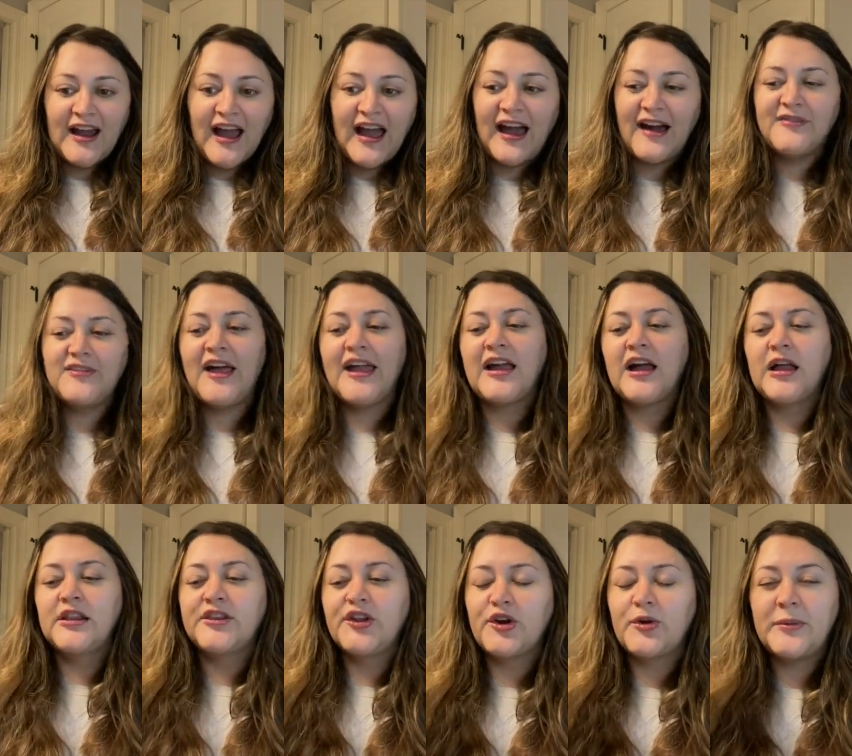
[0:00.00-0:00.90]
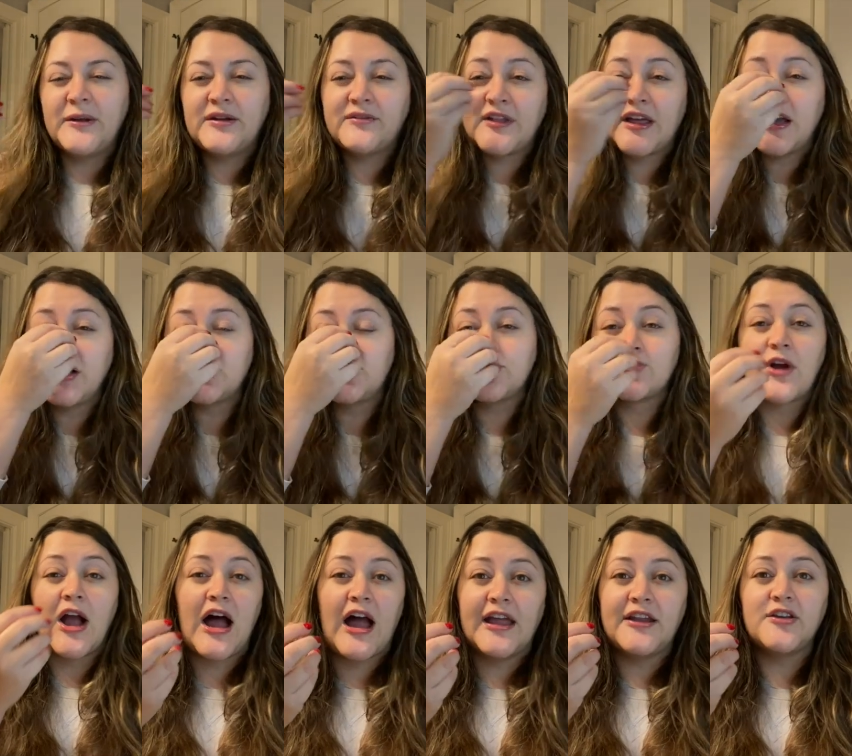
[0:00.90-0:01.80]
I have like a little bit of like a
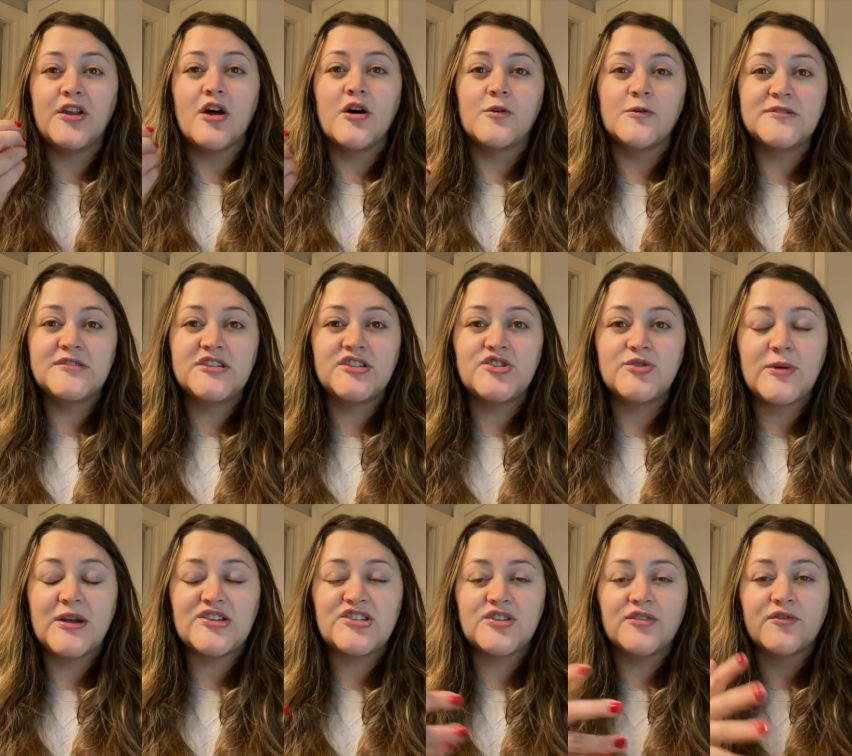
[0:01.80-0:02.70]
dry nose situation.